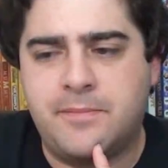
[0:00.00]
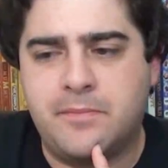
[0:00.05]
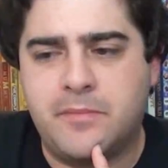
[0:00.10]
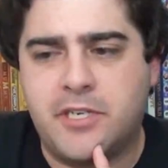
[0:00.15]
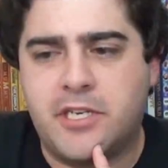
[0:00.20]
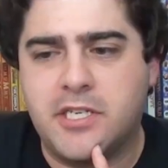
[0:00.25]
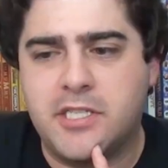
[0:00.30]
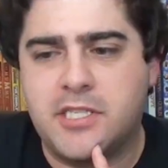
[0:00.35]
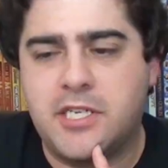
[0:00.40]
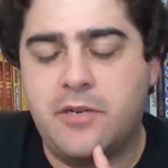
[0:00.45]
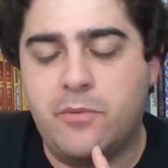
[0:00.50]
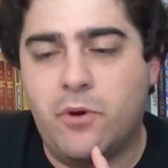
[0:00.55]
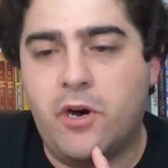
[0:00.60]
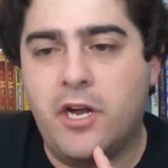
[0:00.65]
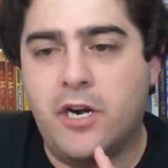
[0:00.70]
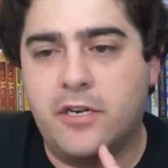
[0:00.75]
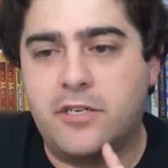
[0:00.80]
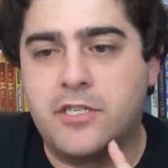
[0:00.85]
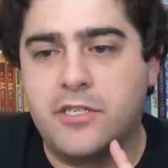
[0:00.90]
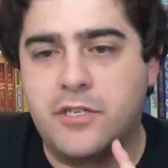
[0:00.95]
because he
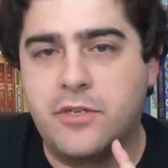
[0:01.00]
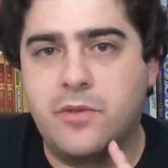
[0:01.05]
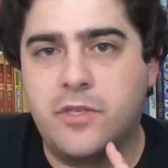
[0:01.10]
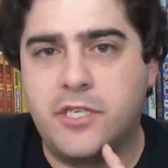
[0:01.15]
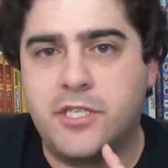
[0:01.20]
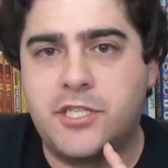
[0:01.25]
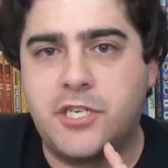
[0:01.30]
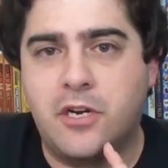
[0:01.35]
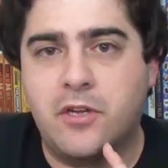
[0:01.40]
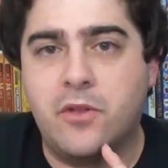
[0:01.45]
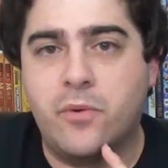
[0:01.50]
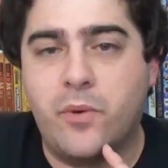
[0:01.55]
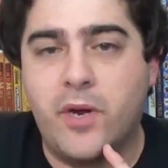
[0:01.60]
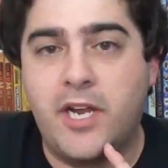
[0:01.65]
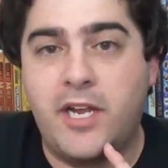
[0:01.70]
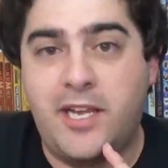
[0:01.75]
wanted to do this show the way